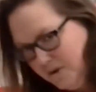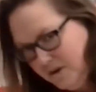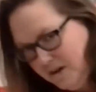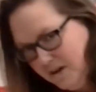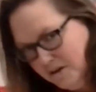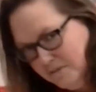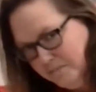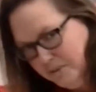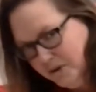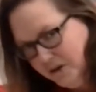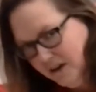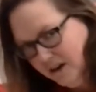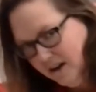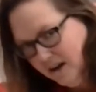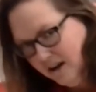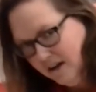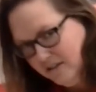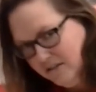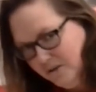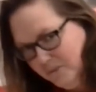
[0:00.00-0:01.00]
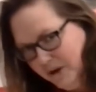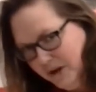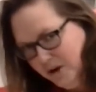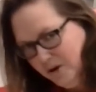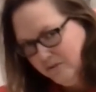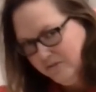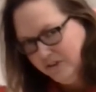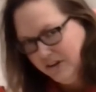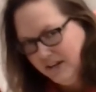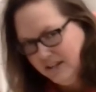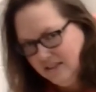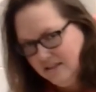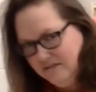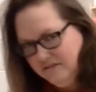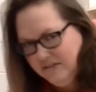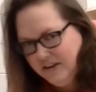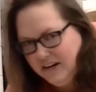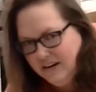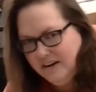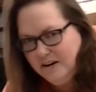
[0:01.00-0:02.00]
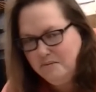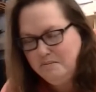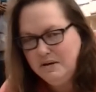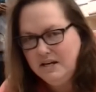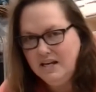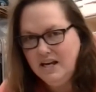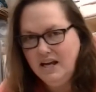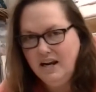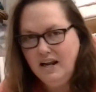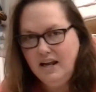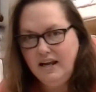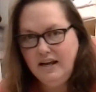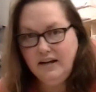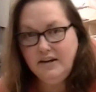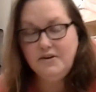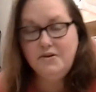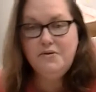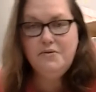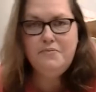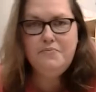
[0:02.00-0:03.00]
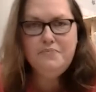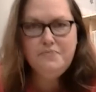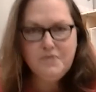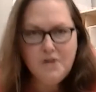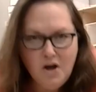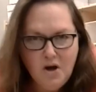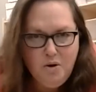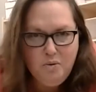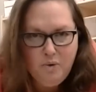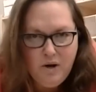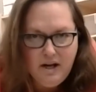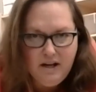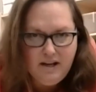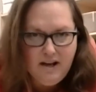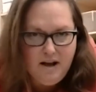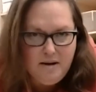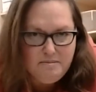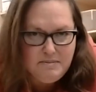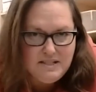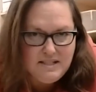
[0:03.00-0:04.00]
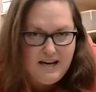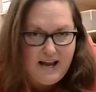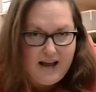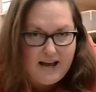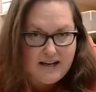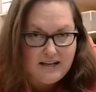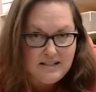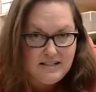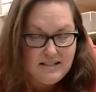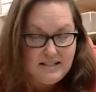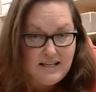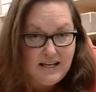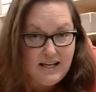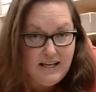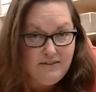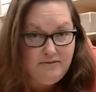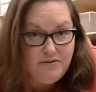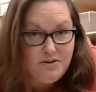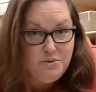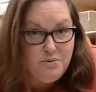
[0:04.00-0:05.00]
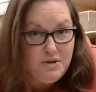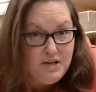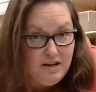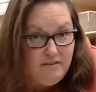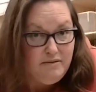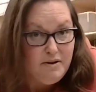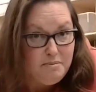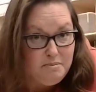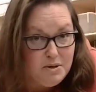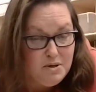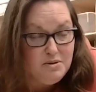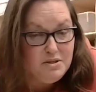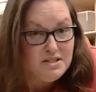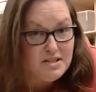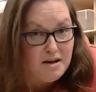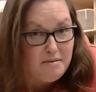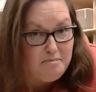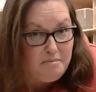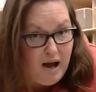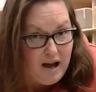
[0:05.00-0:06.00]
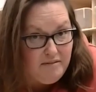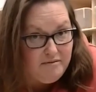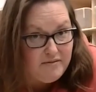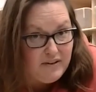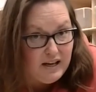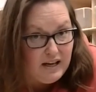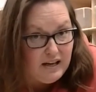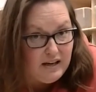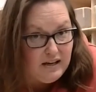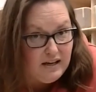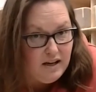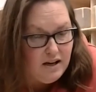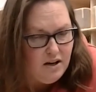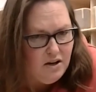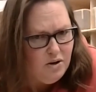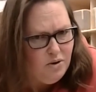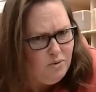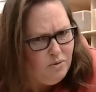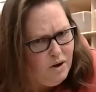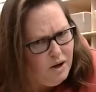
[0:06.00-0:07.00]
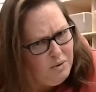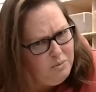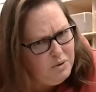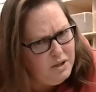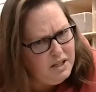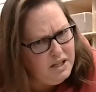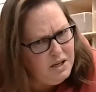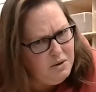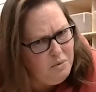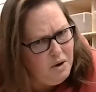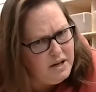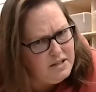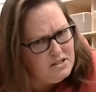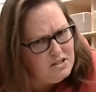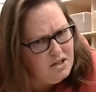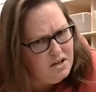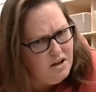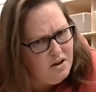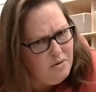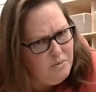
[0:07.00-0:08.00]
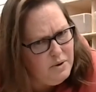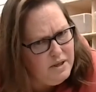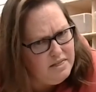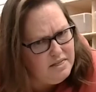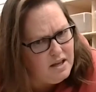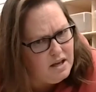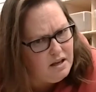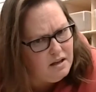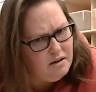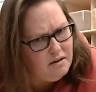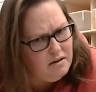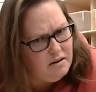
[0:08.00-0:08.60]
going to put it all the way over at the very beginning. What comes next? If you give a moose a muffin, what will he want to go with it?